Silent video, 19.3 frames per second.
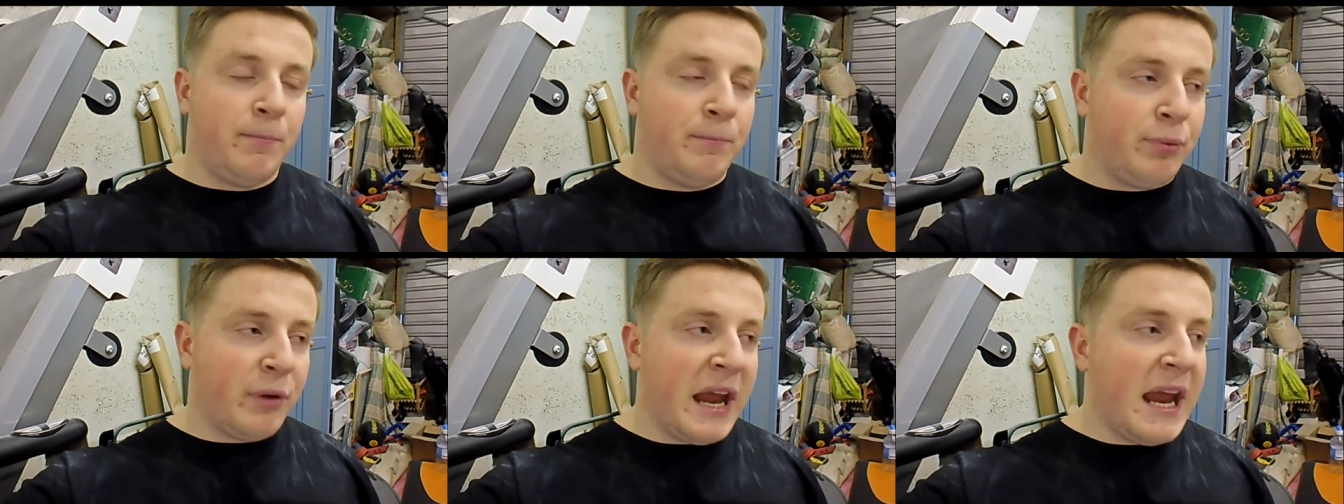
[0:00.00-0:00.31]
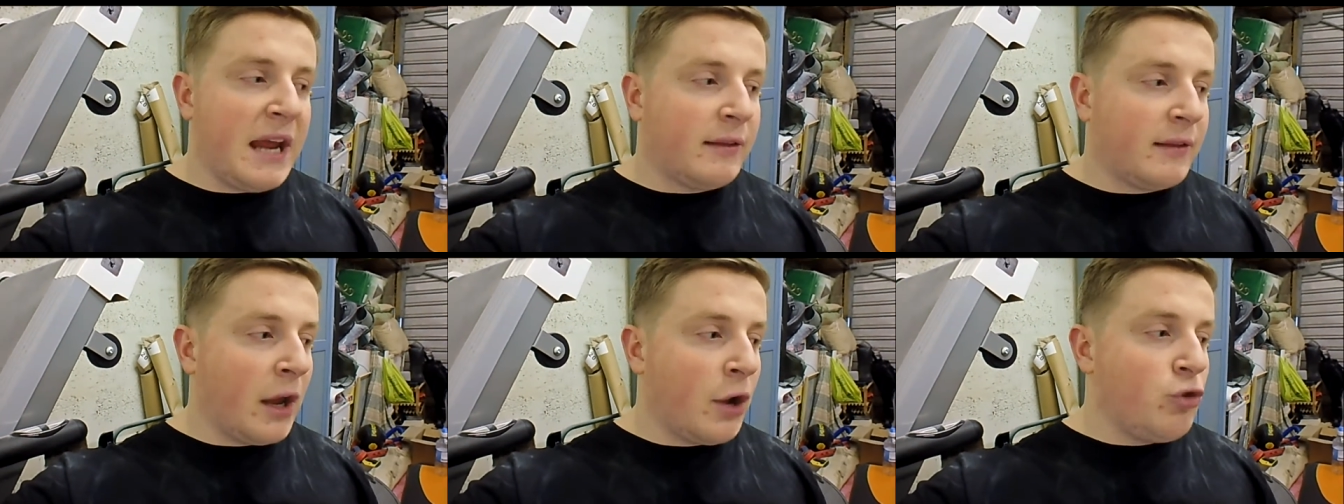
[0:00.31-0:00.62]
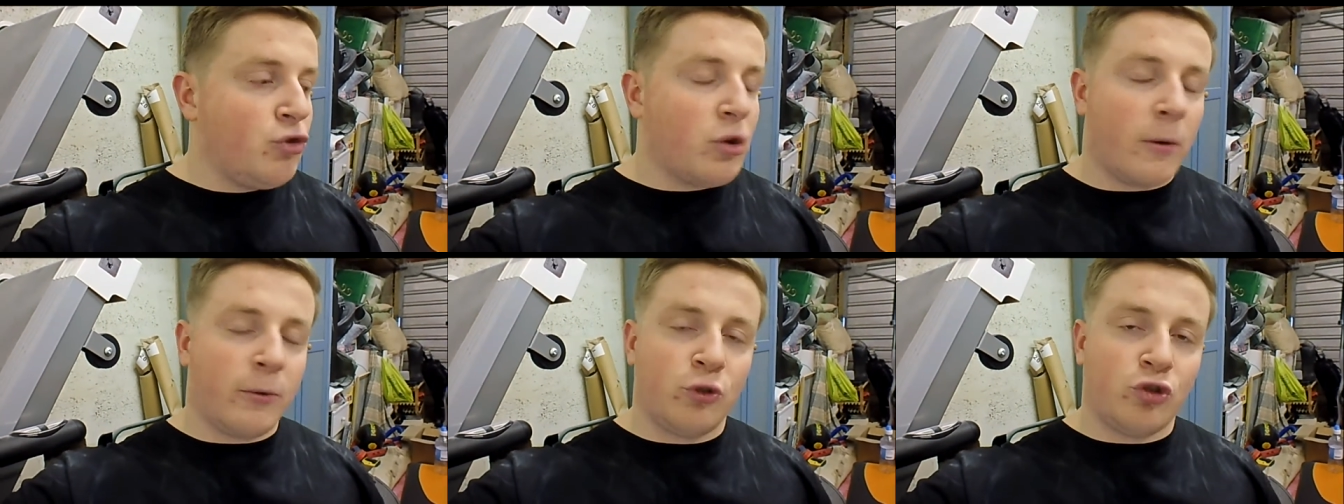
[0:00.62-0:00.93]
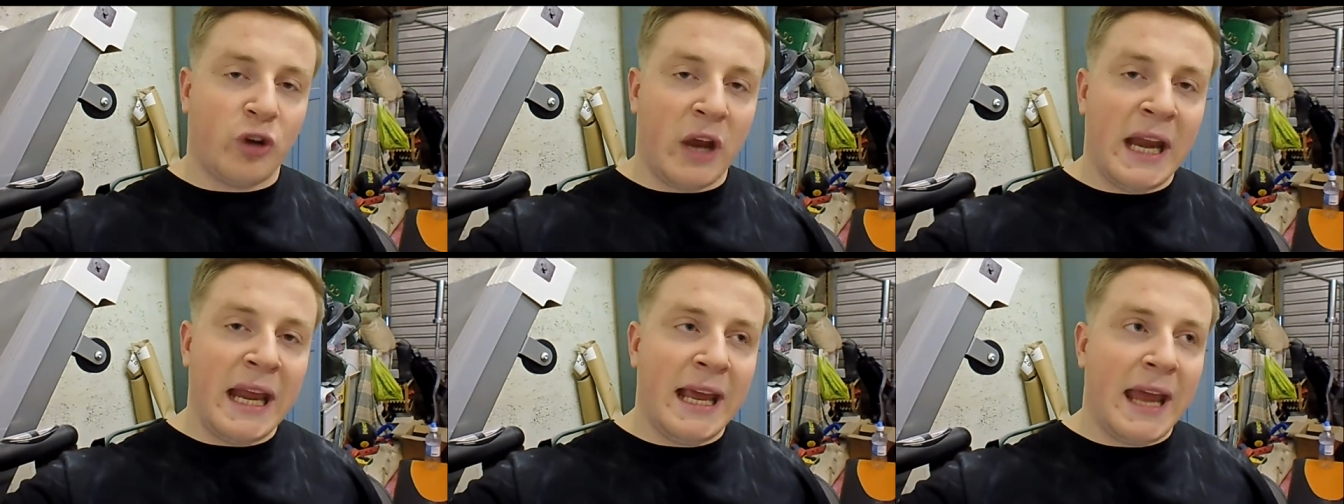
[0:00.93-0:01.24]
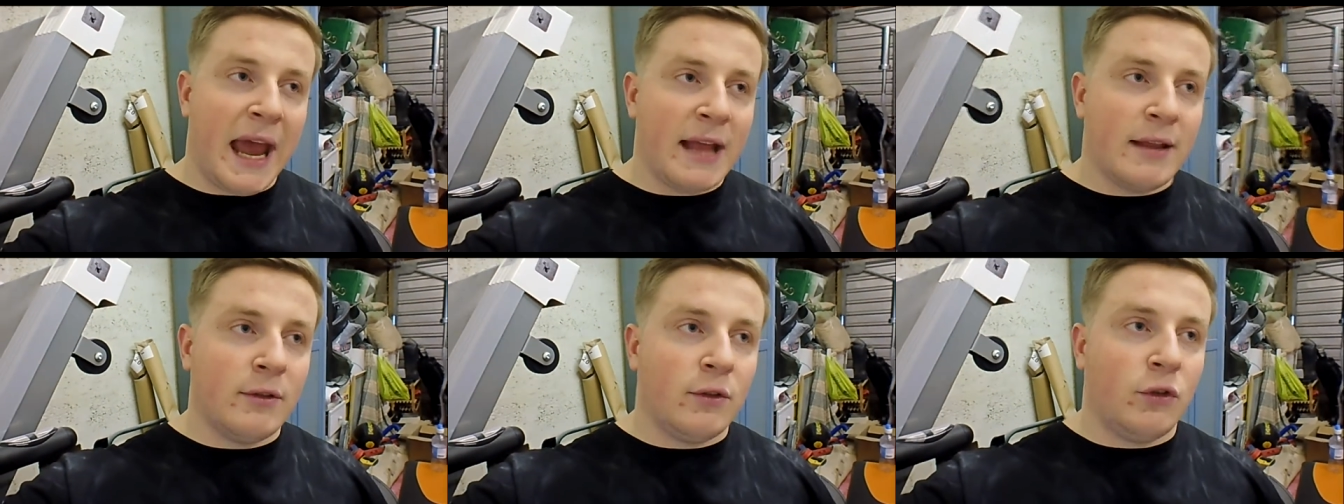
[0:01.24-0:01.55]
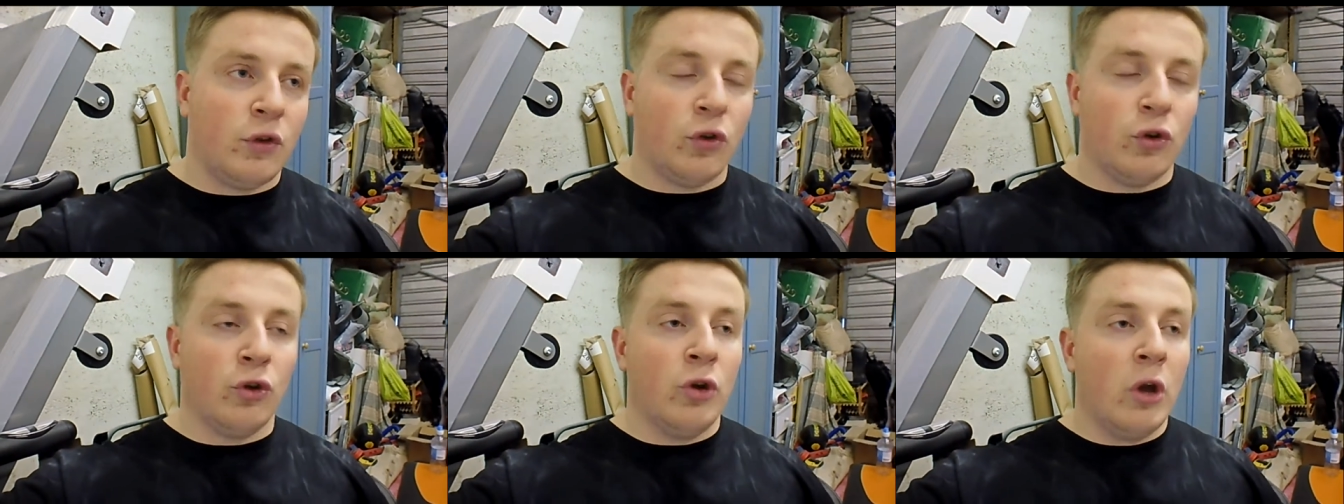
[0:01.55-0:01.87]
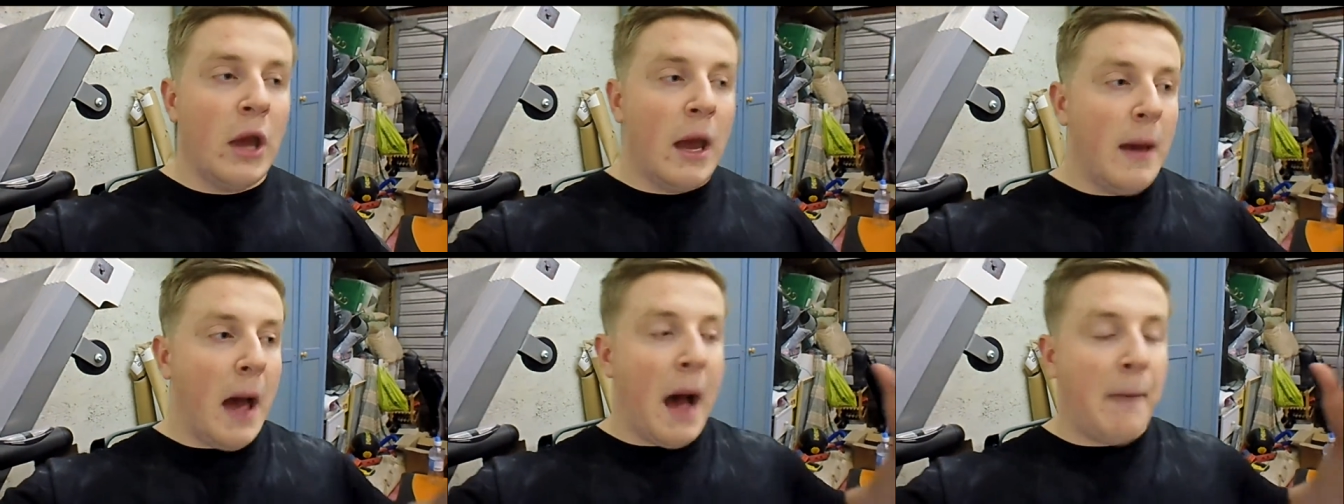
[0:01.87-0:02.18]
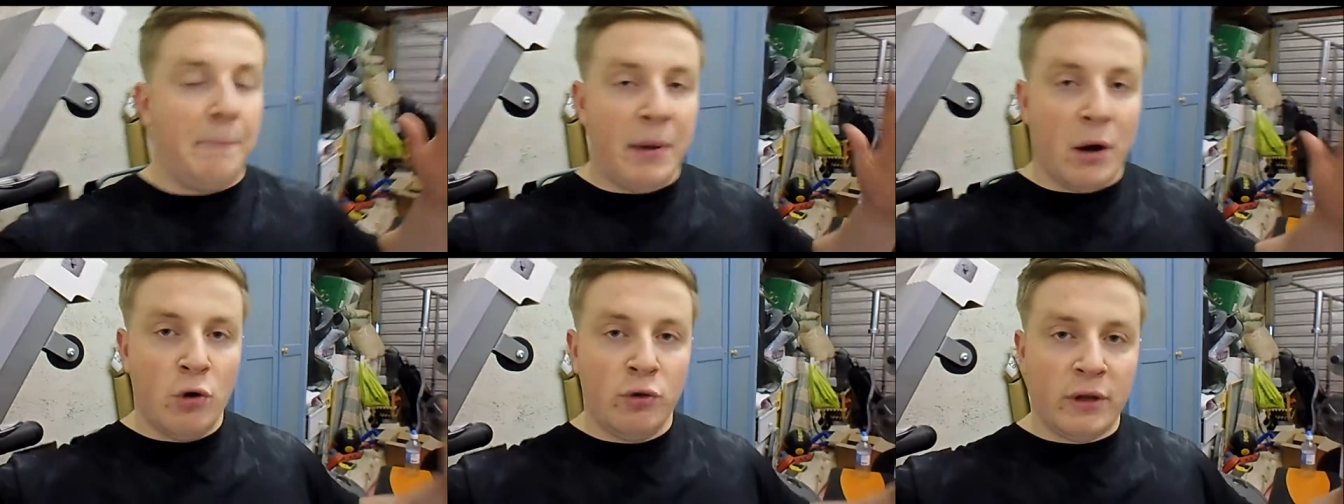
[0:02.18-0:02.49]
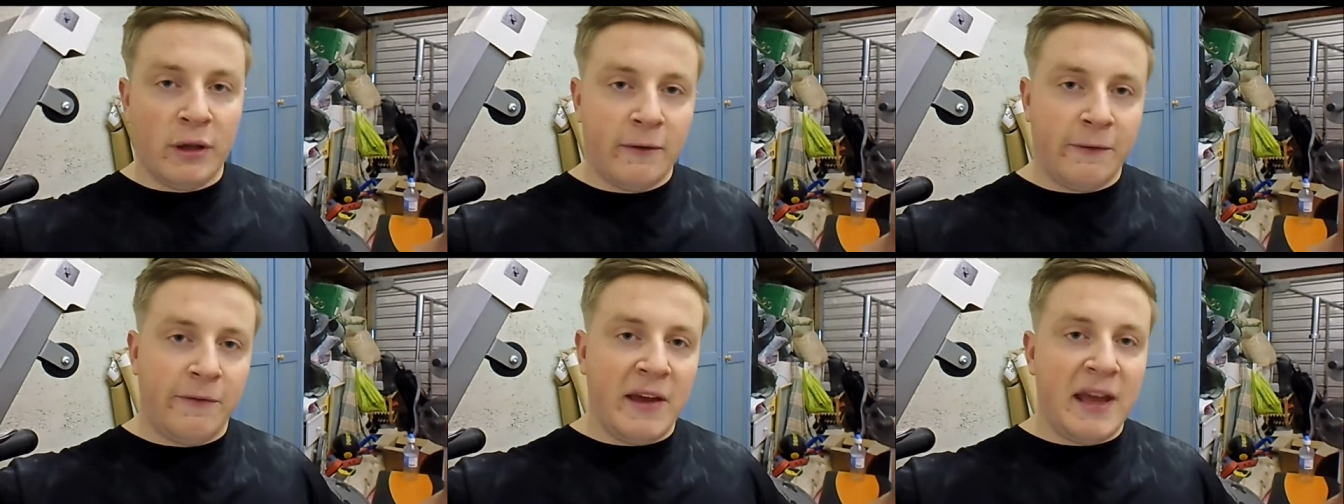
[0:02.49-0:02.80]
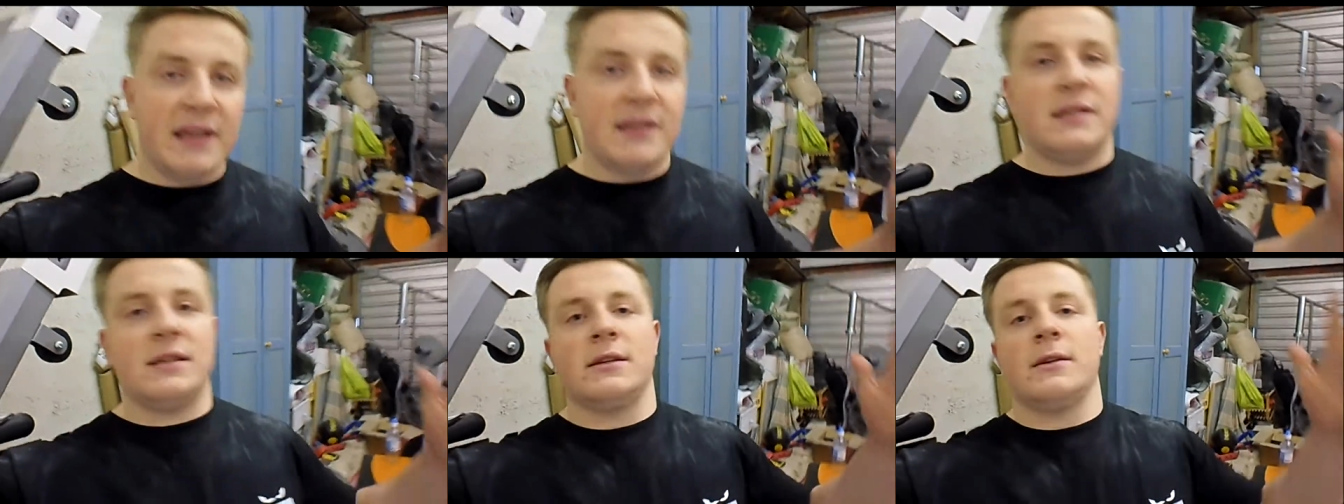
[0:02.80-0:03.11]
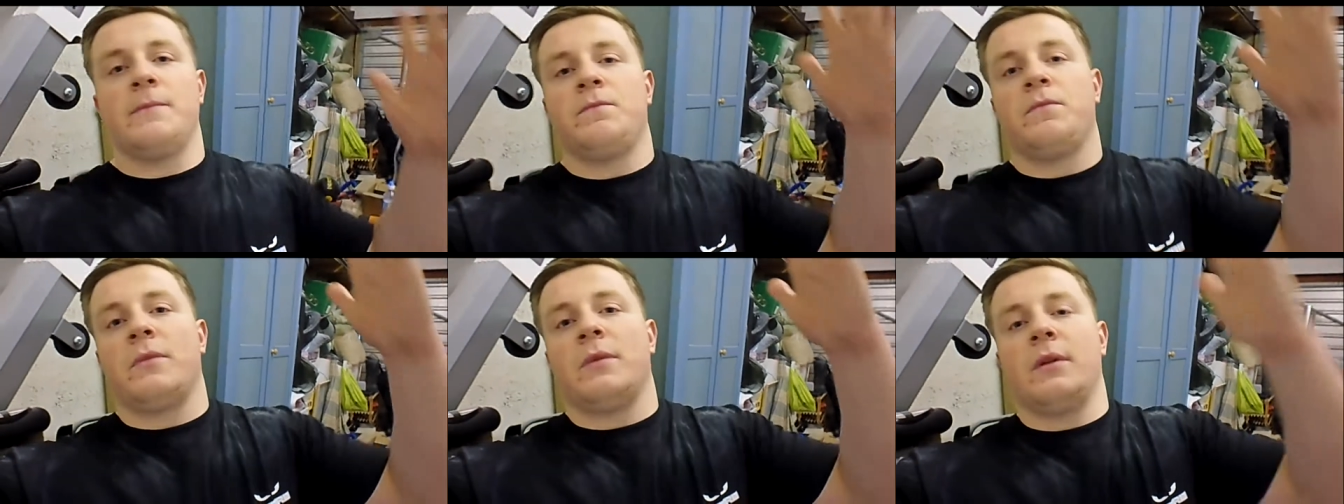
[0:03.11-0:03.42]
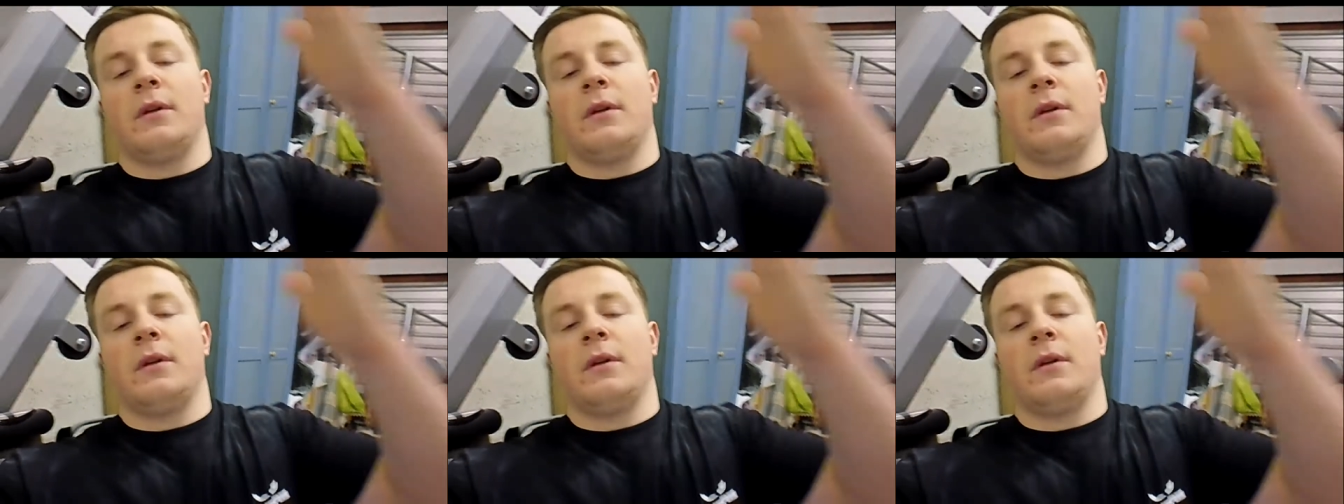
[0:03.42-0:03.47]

break down your training into a building phase